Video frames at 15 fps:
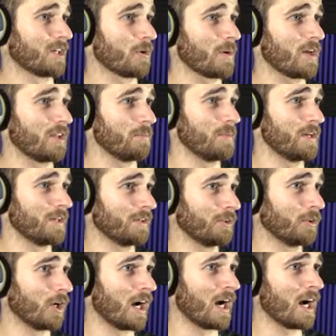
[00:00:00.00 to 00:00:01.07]
Around the middle.
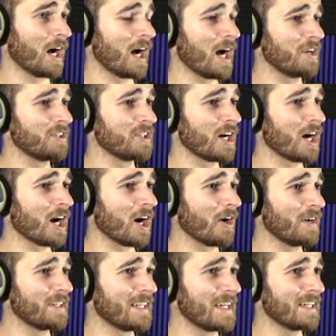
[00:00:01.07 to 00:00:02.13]
Oh no,
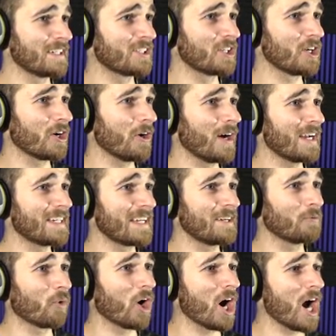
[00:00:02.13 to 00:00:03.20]
it didn't do it, it
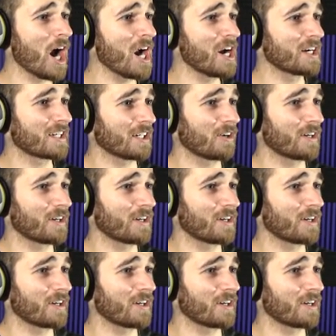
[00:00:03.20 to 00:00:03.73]
didn't work!